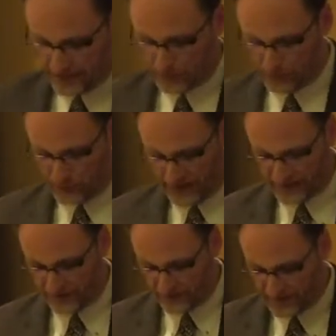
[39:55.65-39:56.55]
were
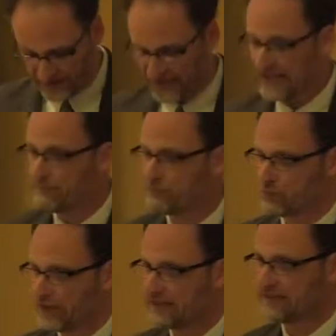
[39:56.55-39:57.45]
products of the same
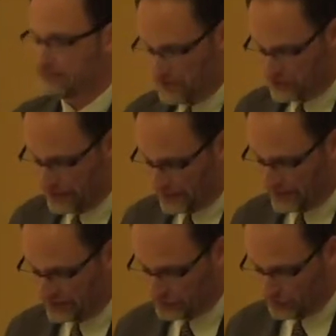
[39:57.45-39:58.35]
Protestant
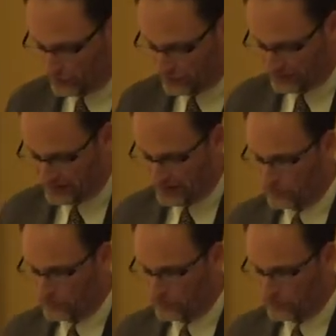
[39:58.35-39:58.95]
missionary schools